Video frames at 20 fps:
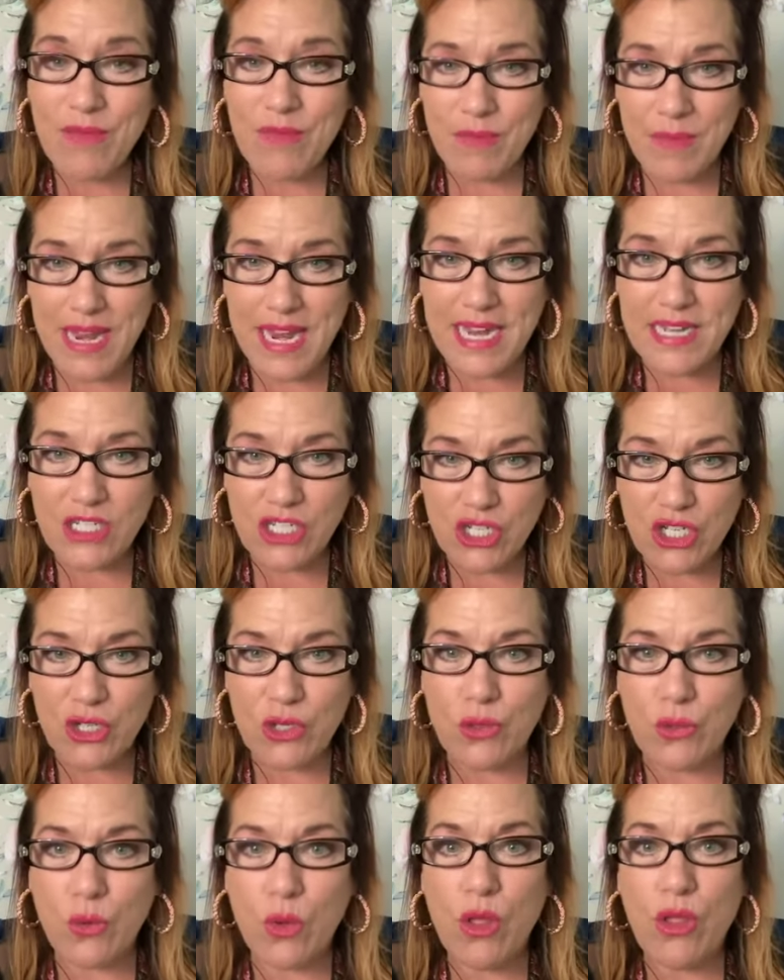me
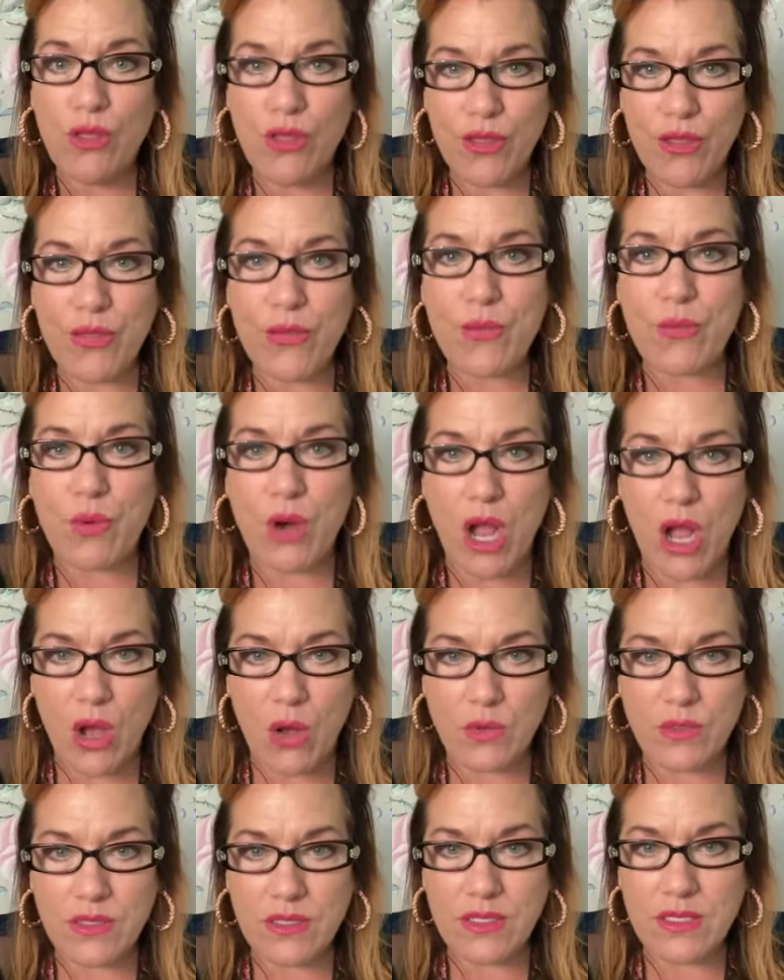to
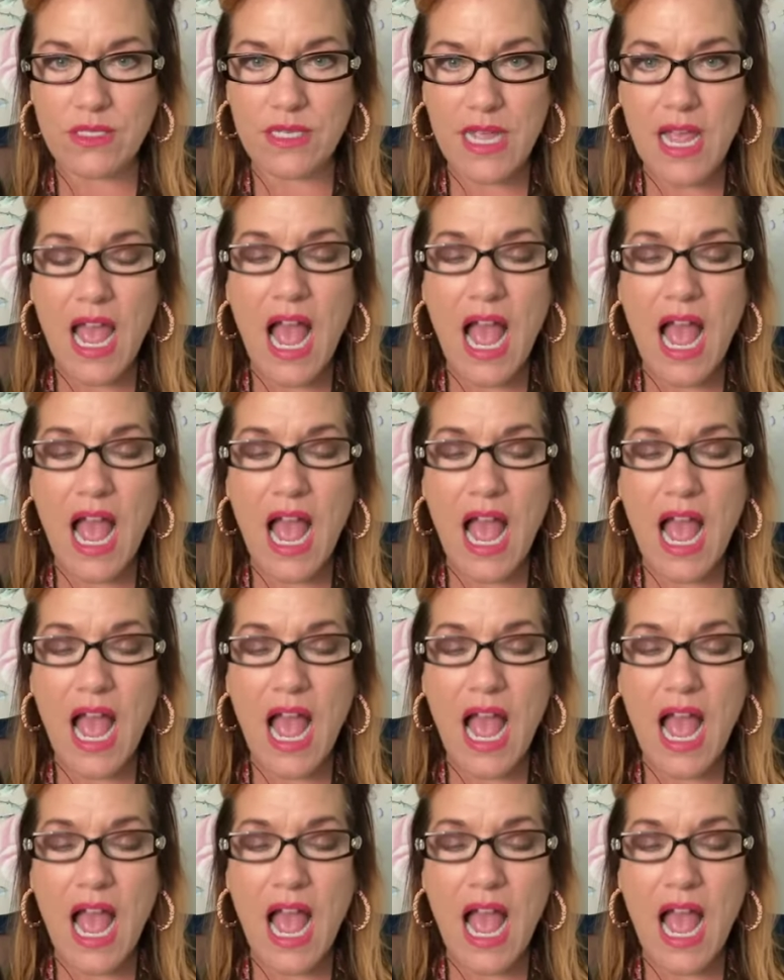thrones.